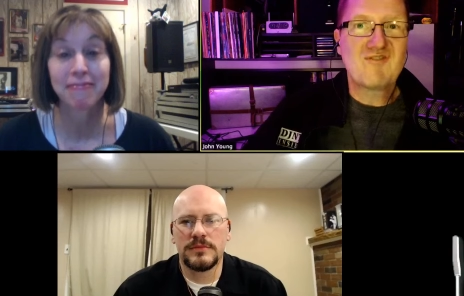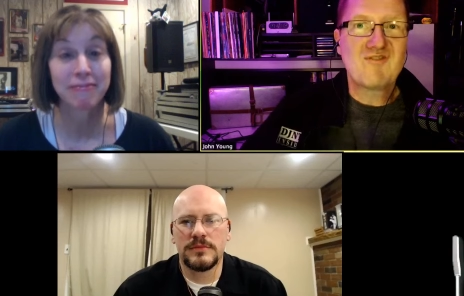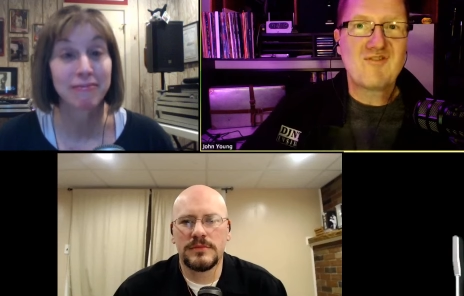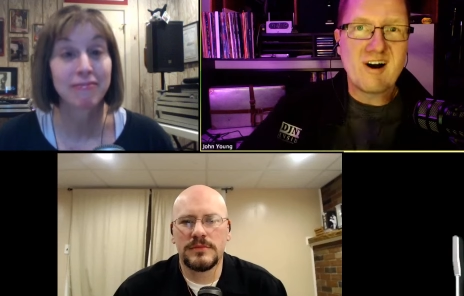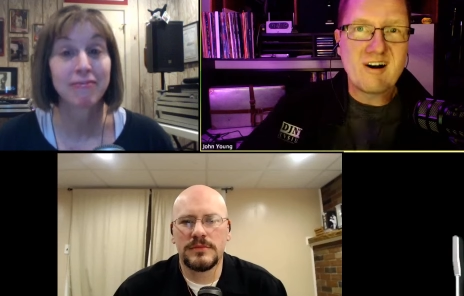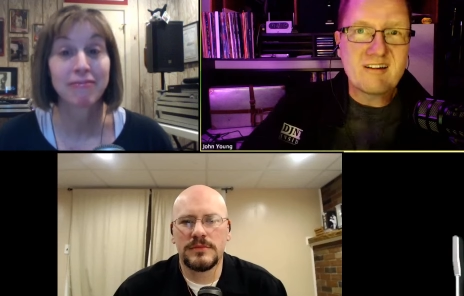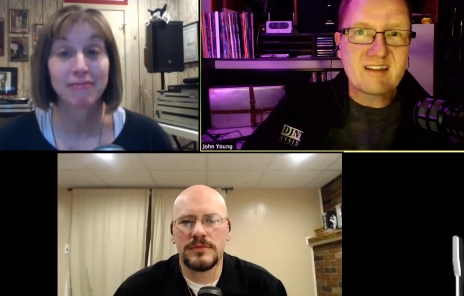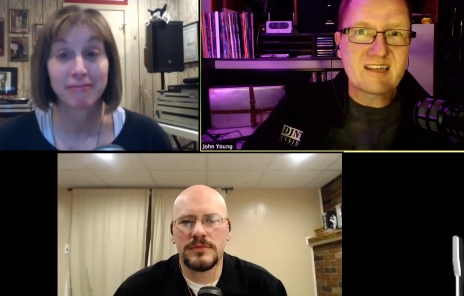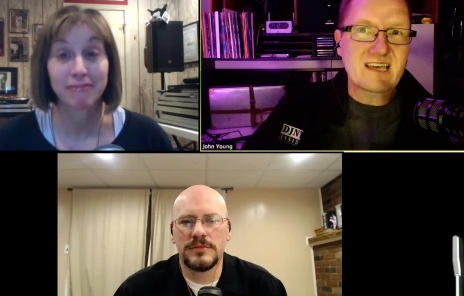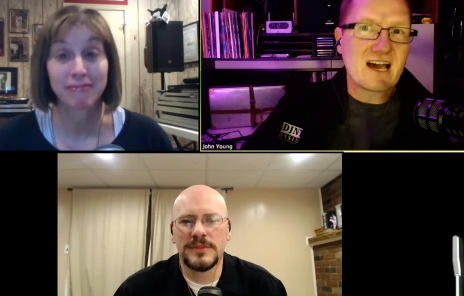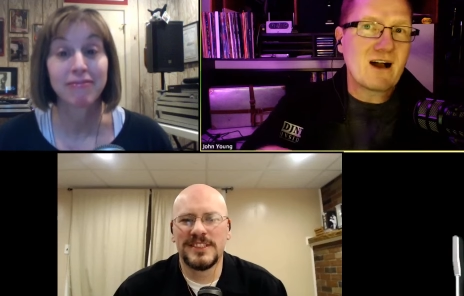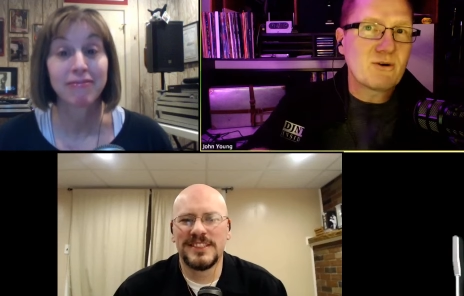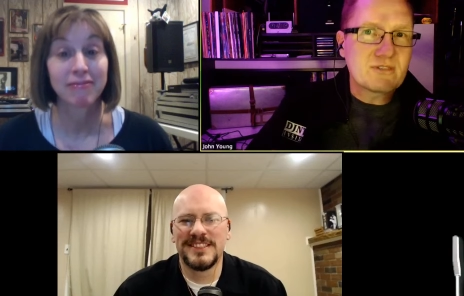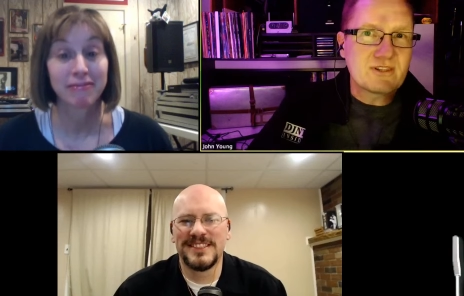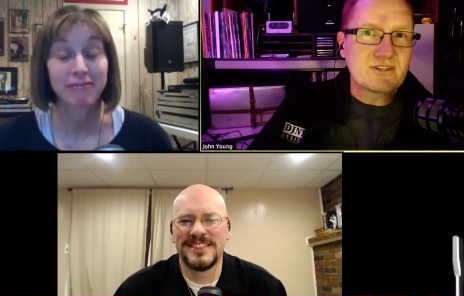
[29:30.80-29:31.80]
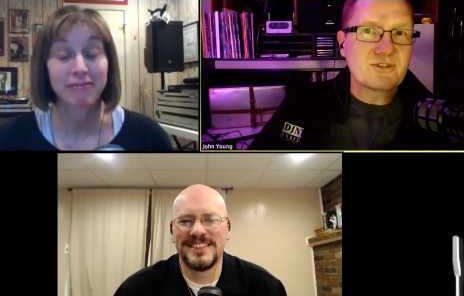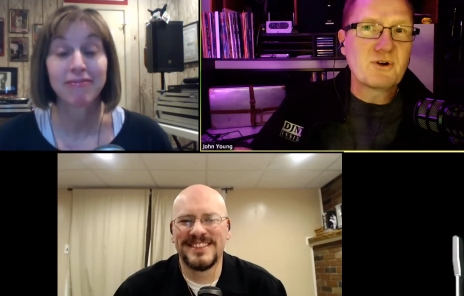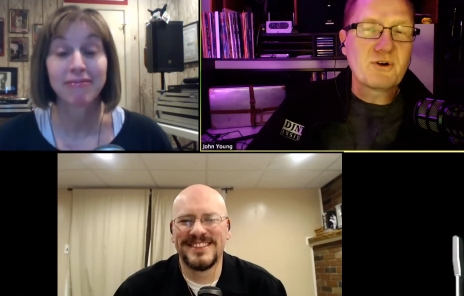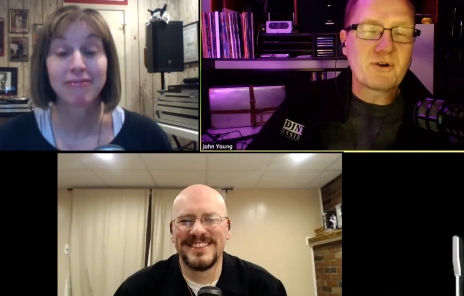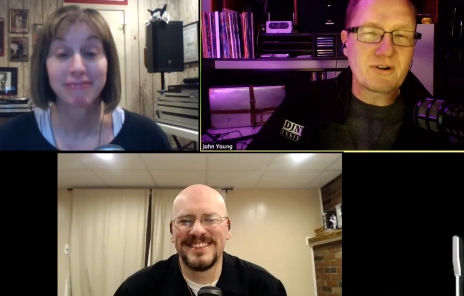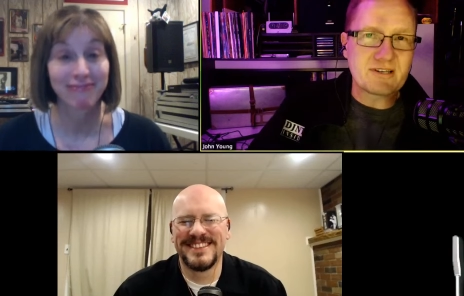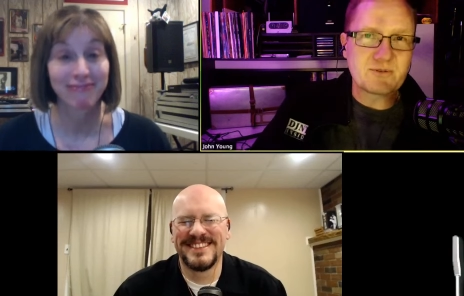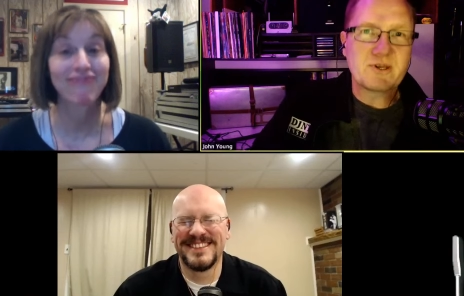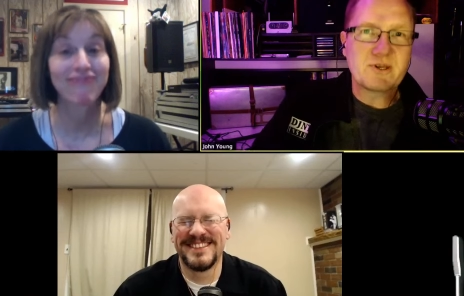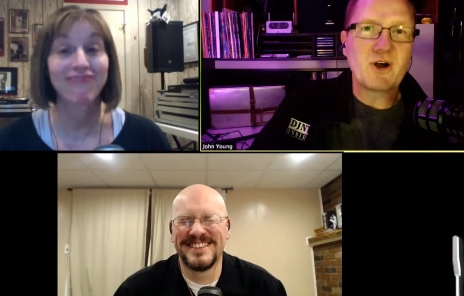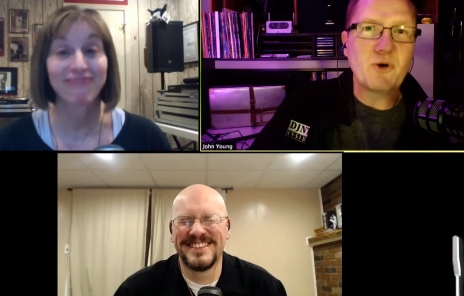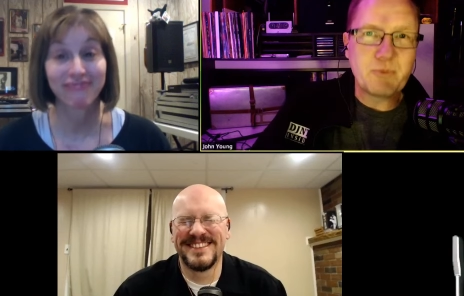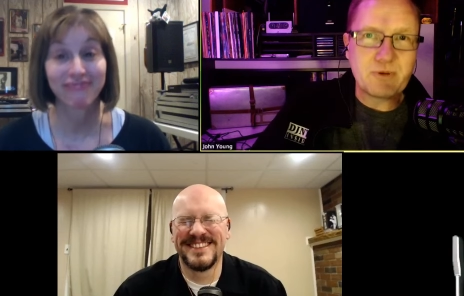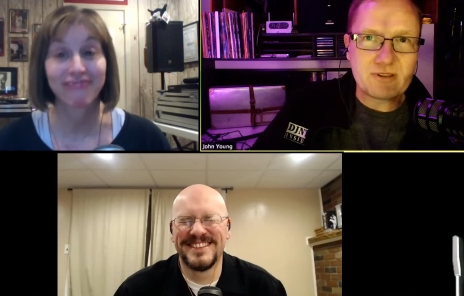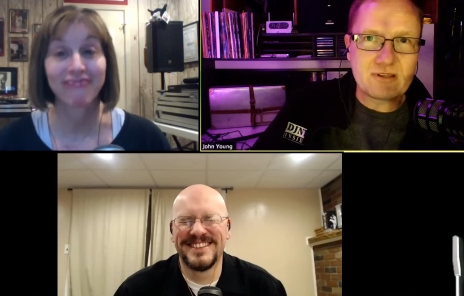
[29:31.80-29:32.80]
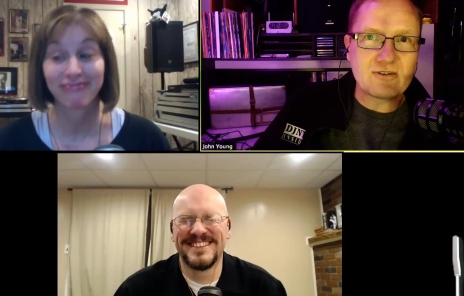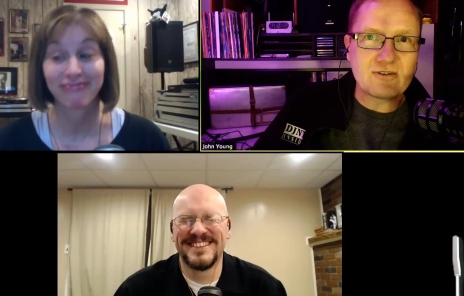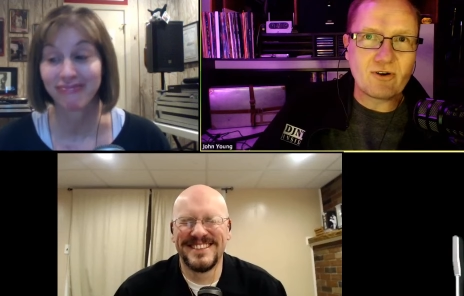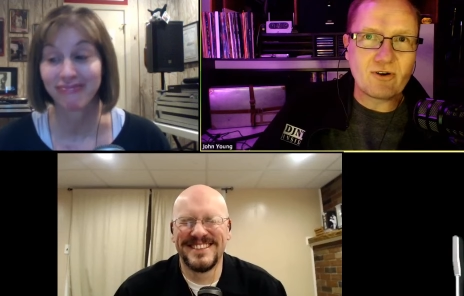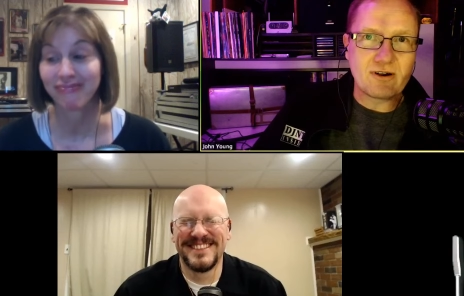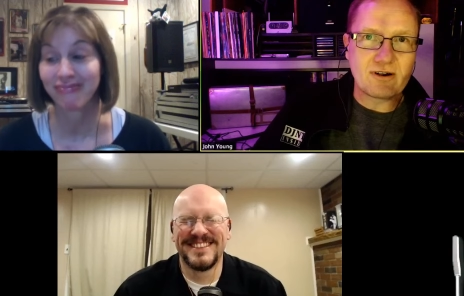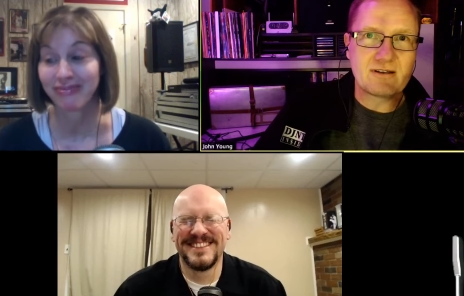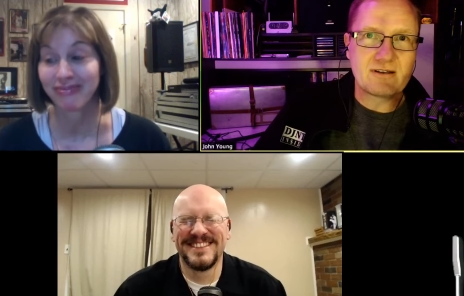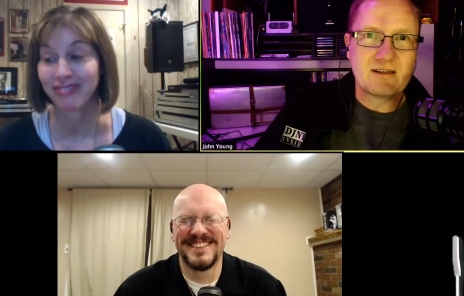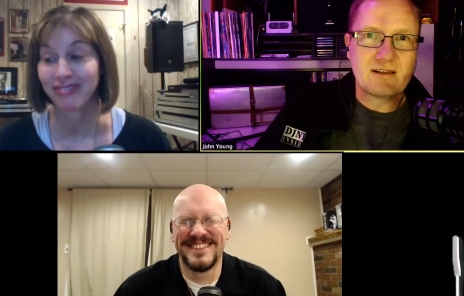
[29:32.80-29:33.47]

Speaker 1: falling out the door as we opened the door